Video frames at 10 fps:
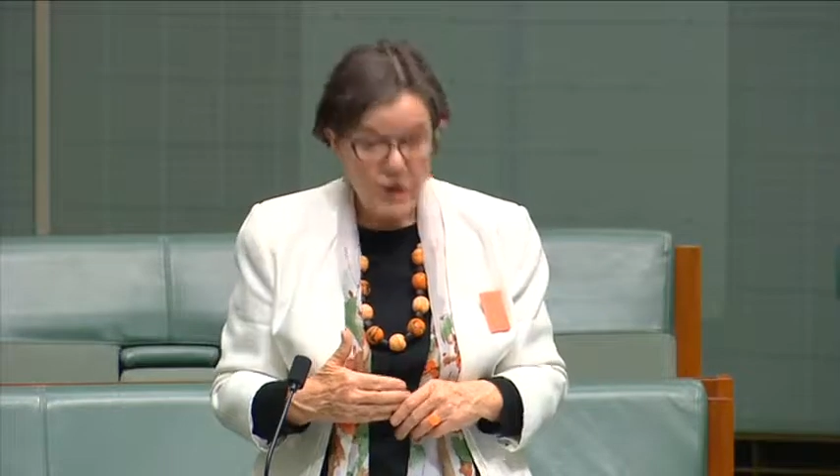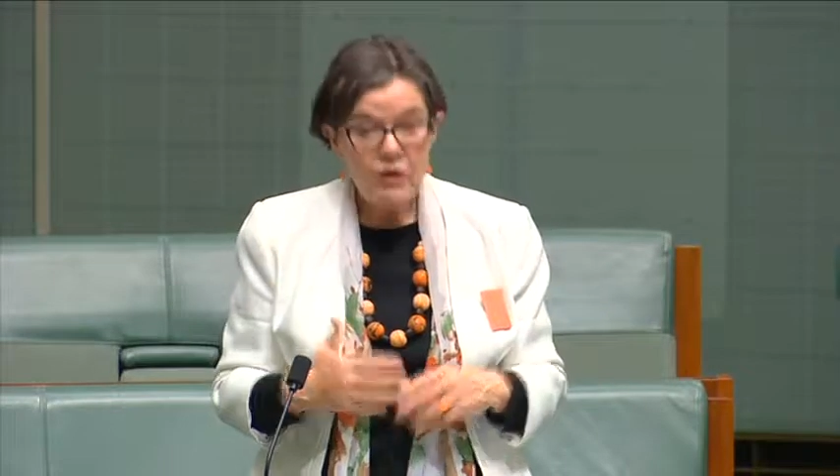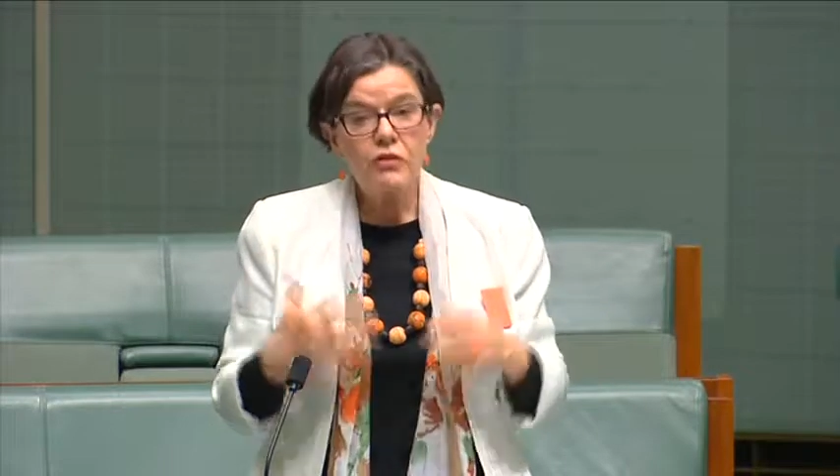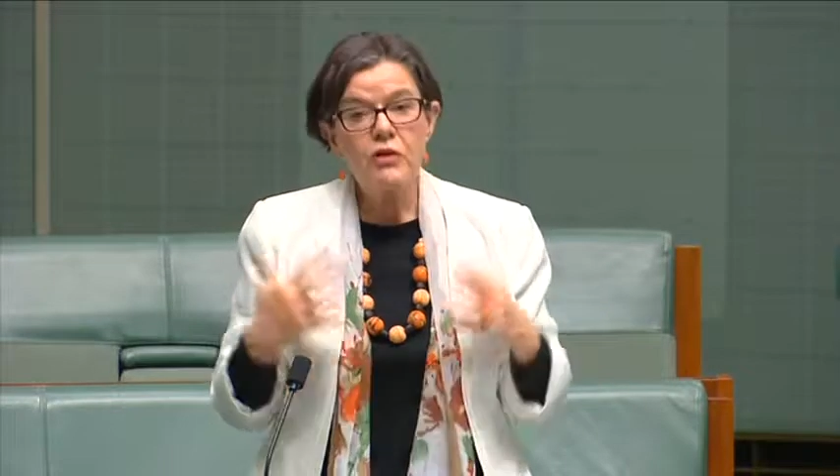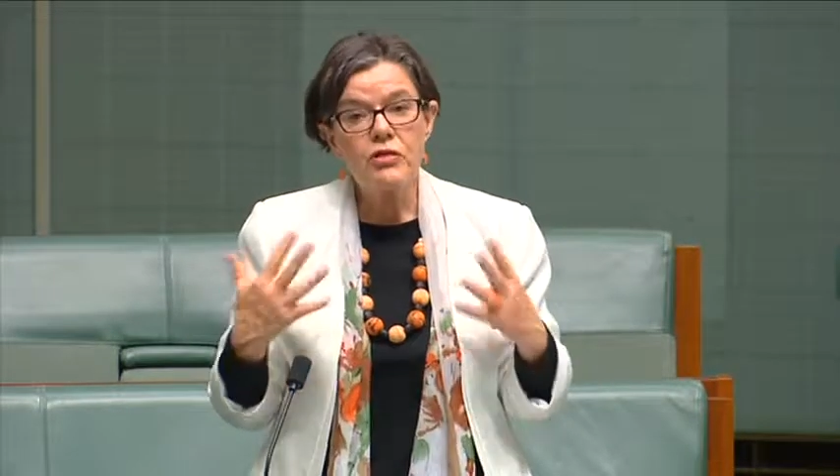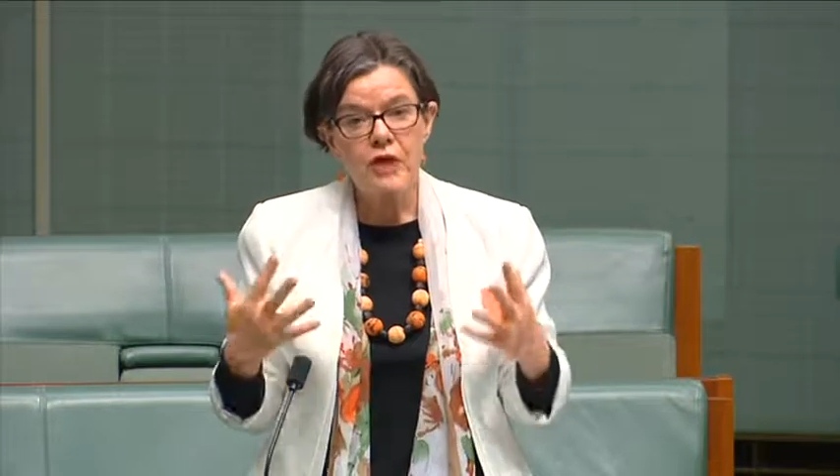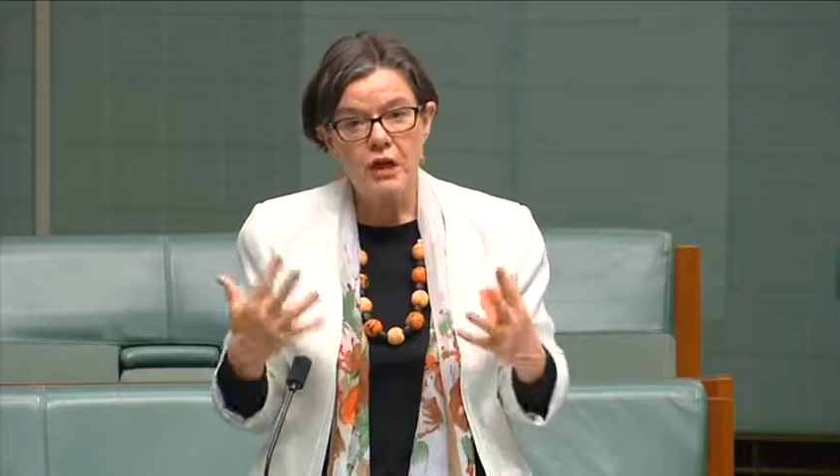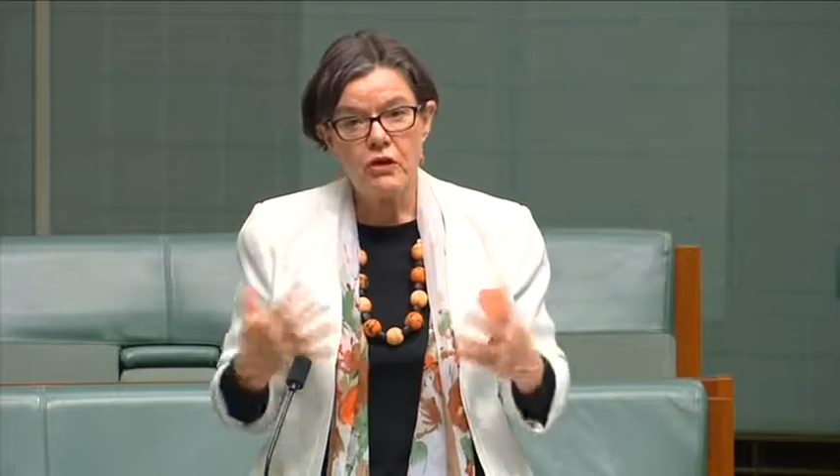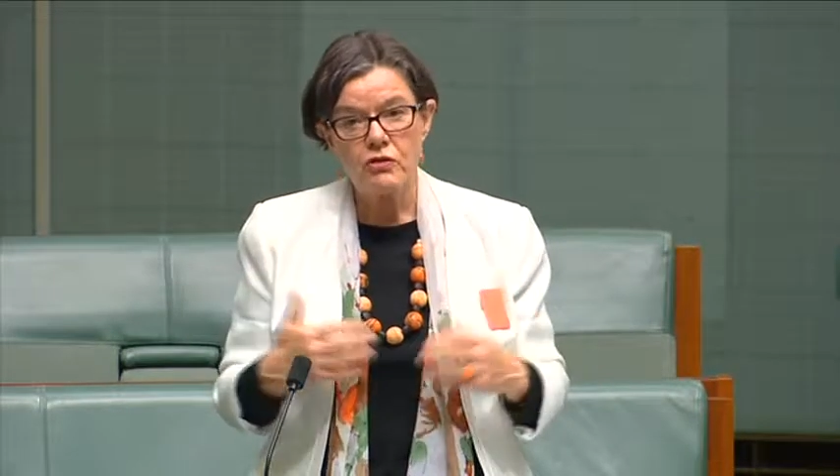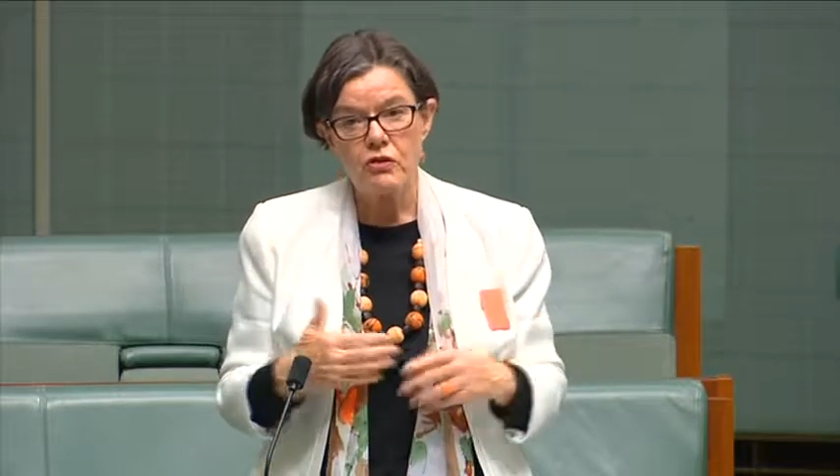So
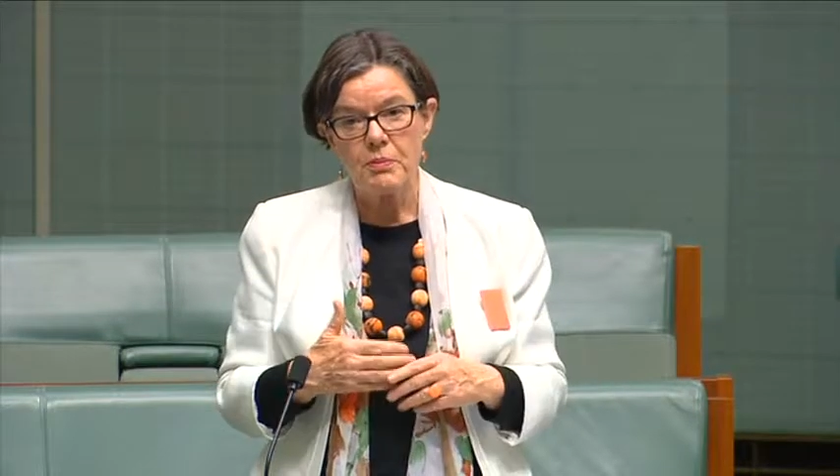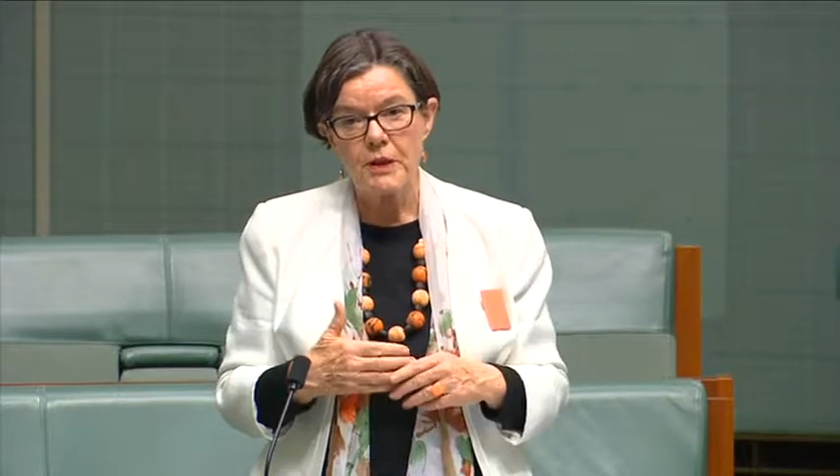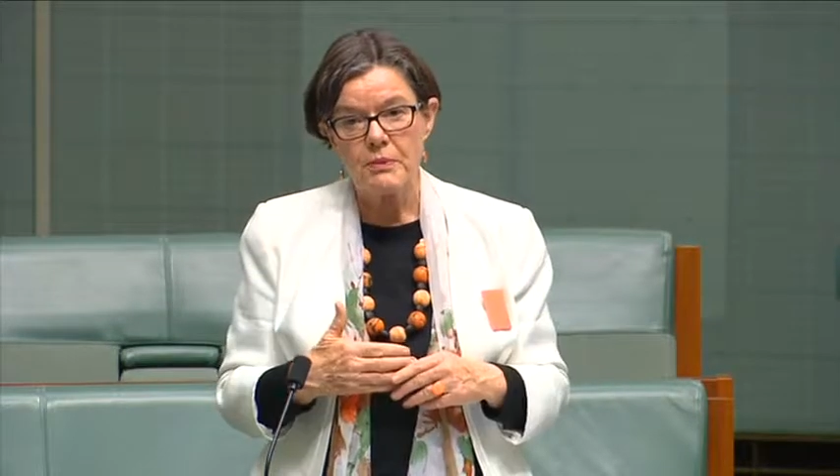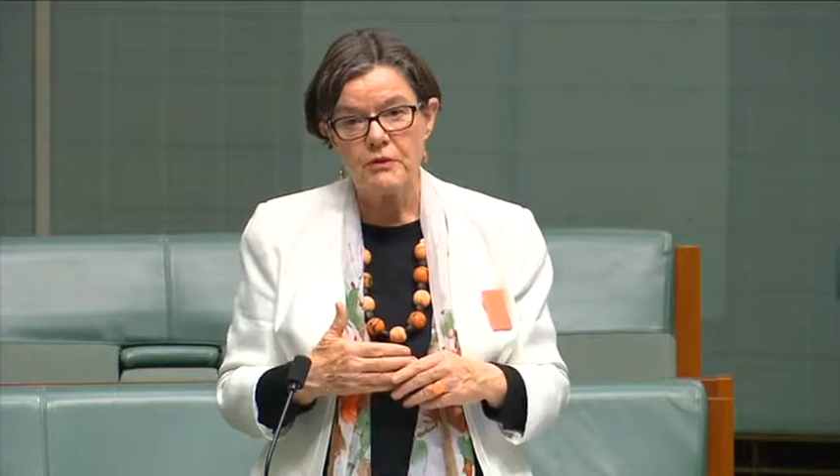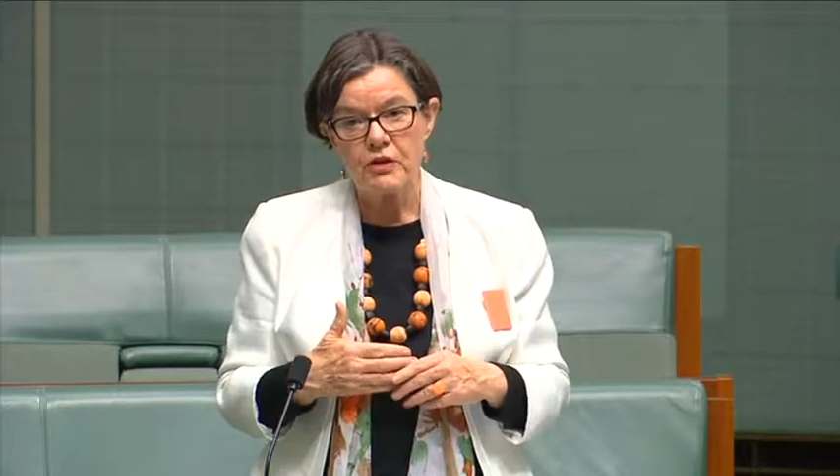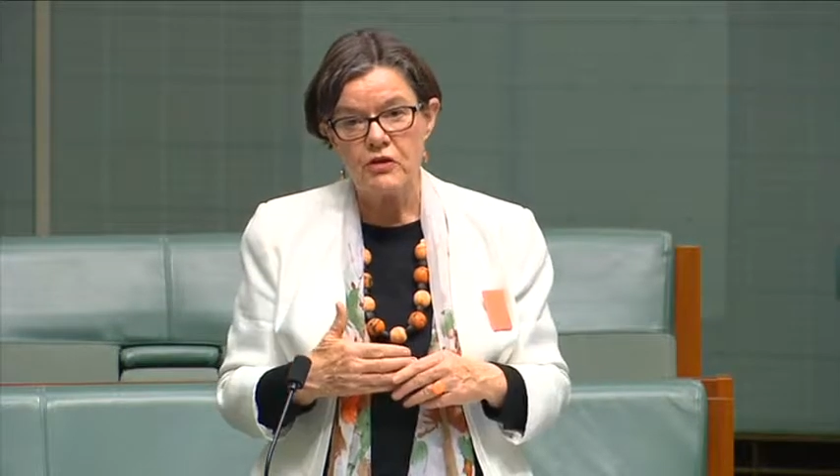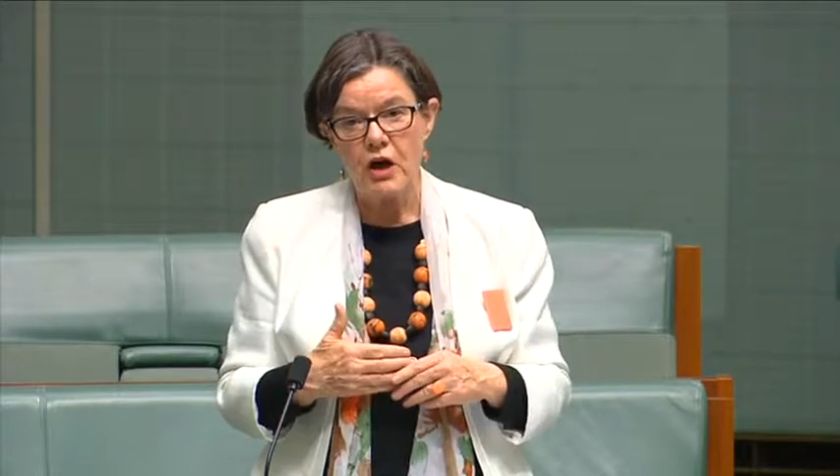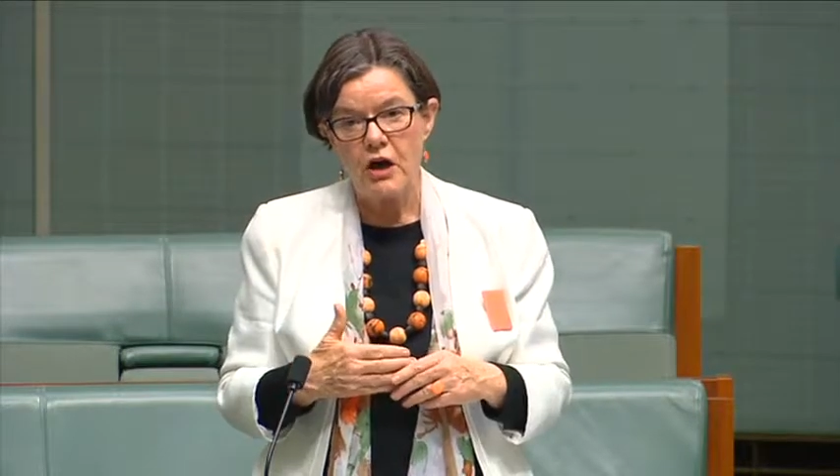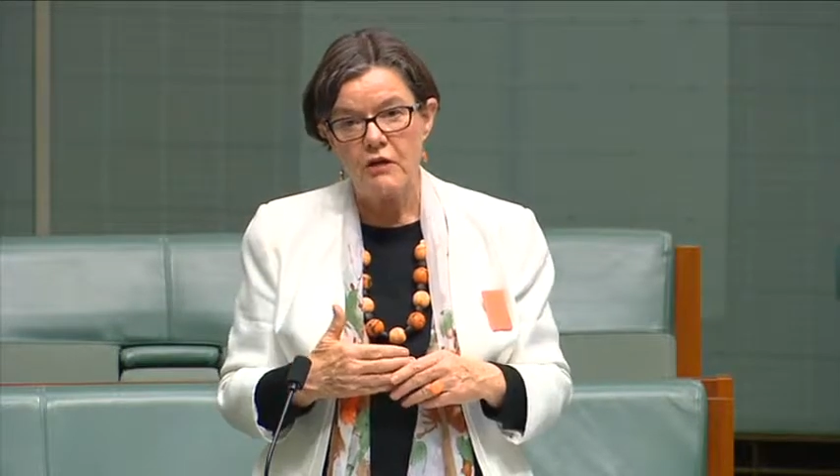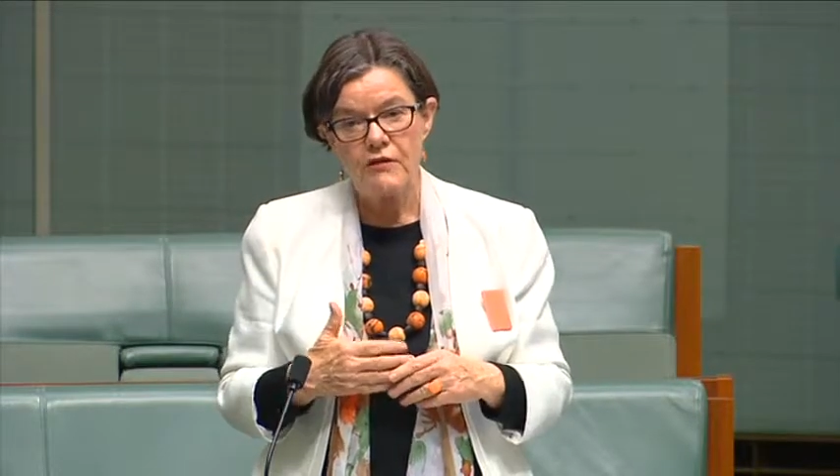thank you to the people of
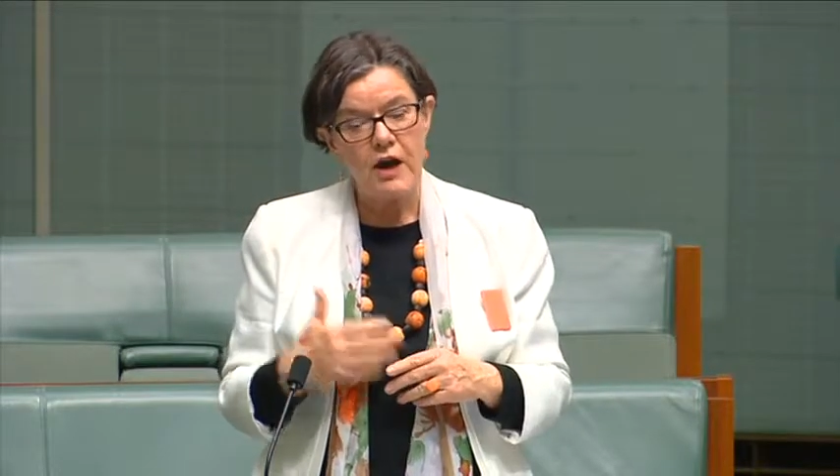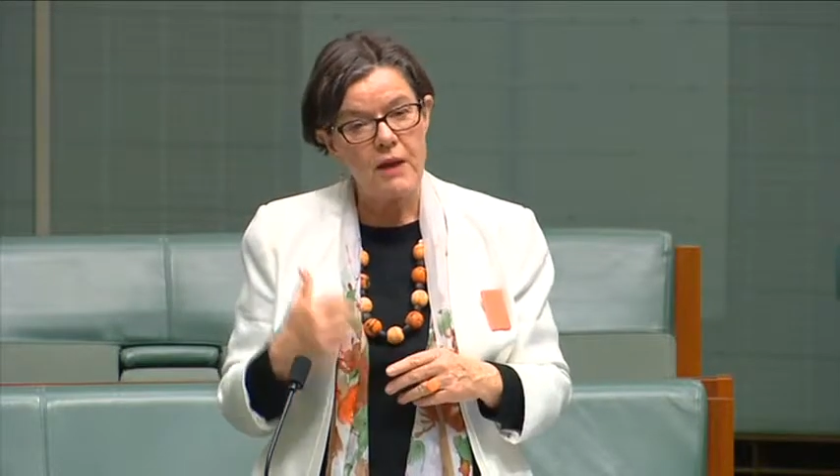Indi for